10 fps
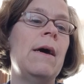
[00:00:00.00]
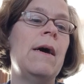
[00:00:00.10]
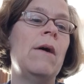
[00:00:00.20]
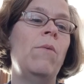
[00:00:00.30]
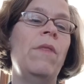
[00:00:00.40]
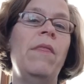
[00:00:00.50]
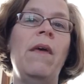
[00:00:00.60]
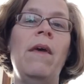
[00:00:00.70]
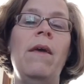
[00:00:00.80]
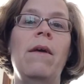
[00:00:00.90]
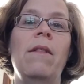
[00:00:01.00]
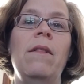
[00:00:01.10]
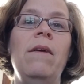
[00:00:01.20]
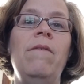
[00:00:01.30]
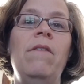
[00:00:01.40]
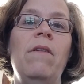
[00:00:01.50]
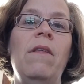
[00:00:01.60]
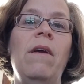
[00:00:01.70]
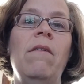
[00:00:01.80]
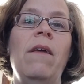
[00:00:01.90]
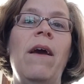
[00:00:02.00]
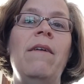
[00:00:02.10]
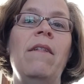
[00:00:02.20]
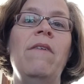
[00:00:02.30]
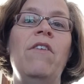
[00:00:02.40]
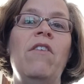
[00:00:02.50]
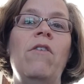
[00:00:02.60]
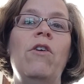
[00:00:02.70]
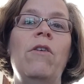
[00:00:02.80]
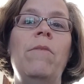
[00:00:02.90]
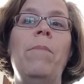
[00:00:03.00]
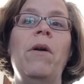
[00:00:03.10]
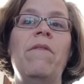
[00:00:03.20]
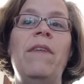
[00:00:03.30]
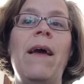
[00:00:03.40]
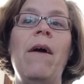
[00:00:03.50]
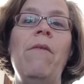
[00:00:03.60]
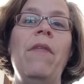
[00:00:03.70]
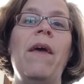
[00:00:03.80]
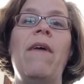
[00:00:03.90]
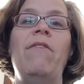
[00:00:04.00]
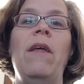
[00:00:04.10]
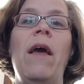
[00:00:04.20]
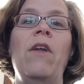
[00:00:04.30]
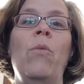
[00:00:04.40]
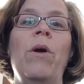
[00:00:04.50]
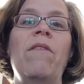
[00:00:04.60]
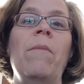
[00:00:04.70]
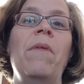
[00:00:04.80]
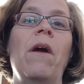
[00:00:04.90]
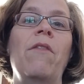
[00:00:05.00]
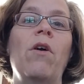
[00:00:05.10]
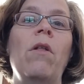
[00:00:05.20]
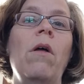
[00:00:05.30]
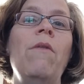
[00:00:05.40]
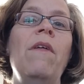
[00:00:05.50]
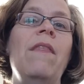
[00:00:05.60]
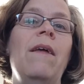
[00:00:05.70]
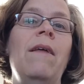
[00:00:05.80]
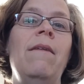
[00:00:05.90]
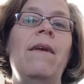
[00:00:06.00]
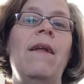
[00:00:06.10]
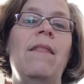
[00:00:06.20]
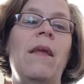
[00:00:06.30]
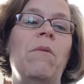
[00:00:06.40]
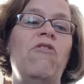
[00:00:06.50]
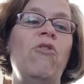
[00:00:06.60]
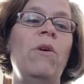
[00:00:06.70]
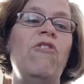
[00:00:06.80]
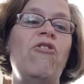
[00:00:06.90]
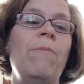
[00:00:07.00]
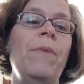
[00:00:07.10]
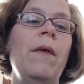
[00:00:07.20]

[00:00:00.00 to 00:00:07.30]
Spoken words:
When they lived there, they had to live in a certain part of town. They had to wear something on their clothing that indicated they were Jewish.